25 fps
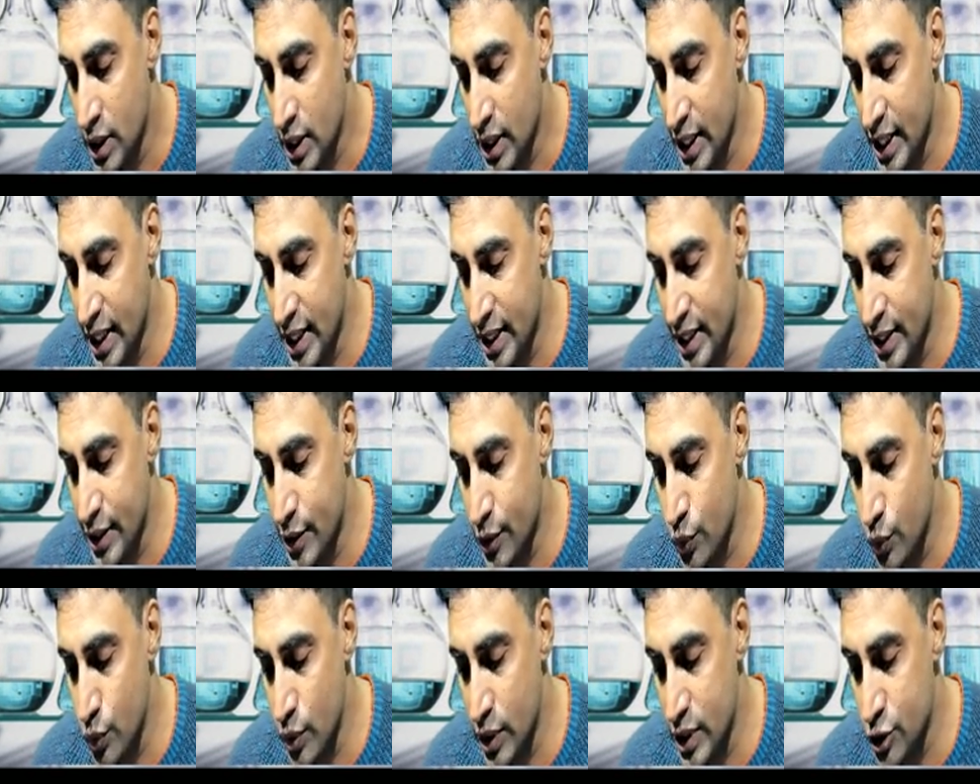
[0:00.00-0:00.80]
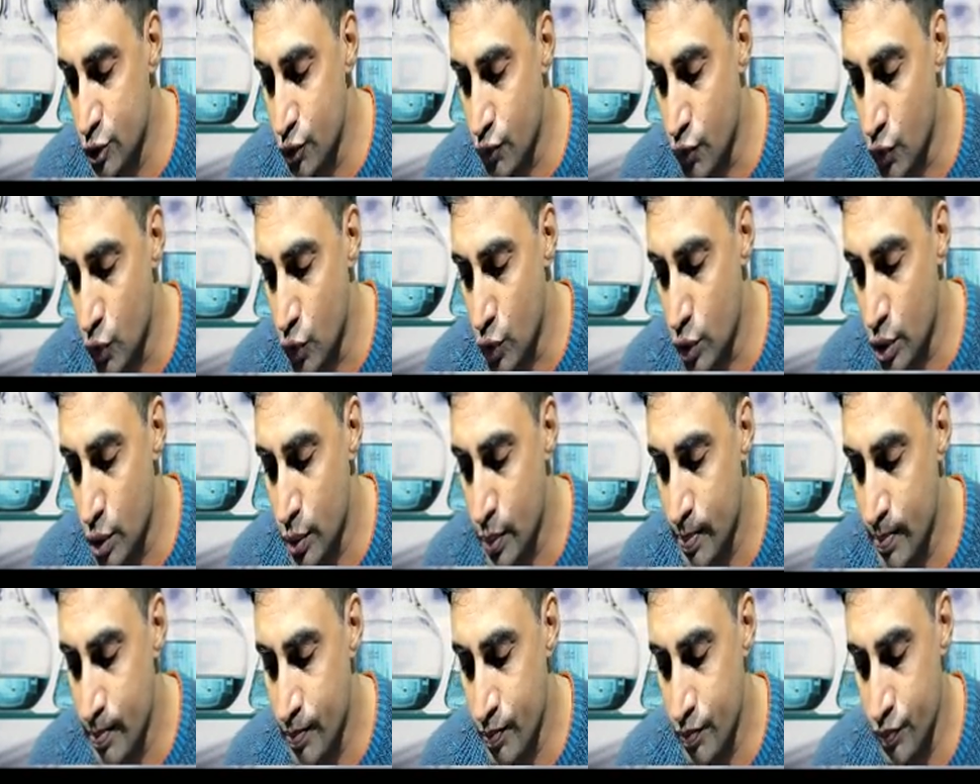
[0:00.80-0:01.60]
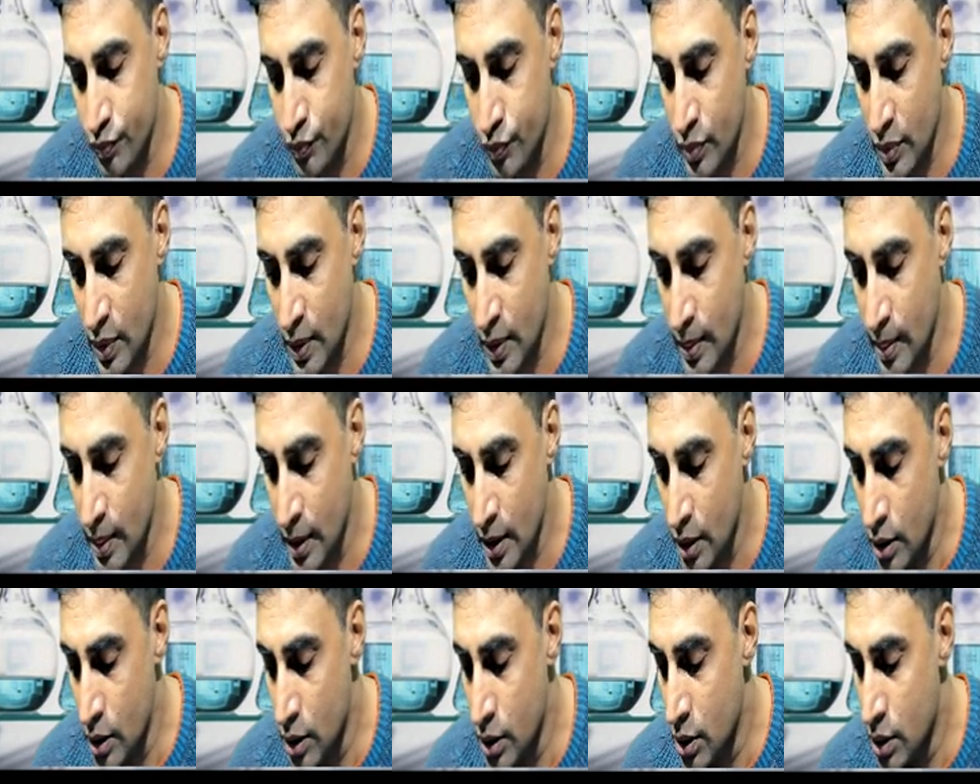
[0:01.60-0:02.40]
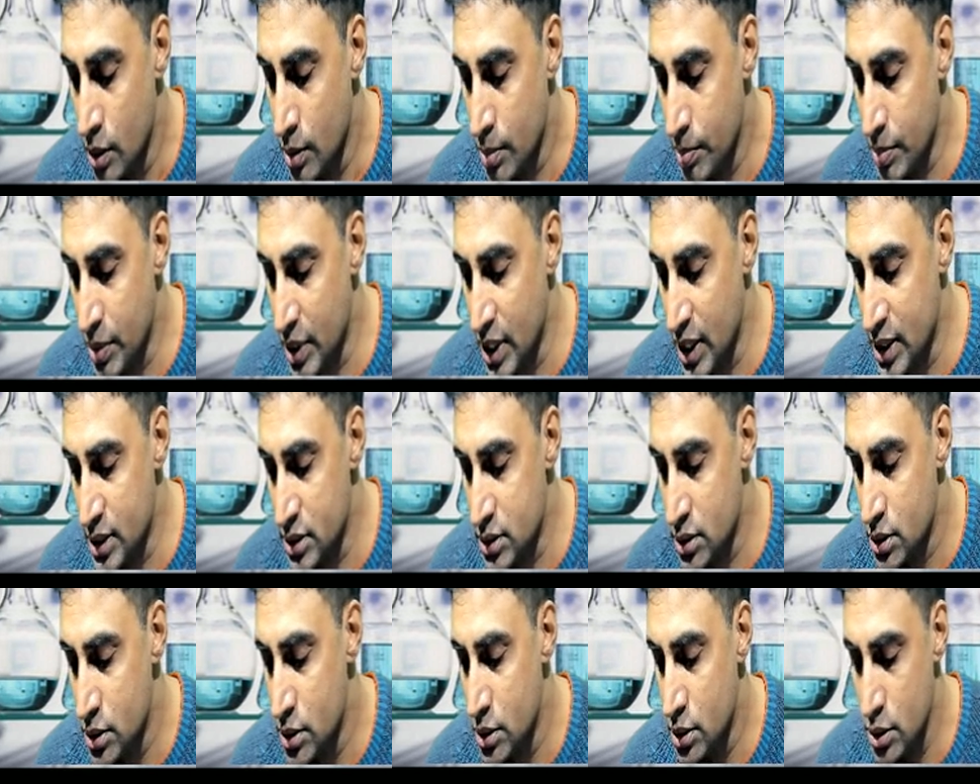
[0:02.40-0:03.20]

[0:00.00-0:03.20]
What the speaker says: Na2SO4 plus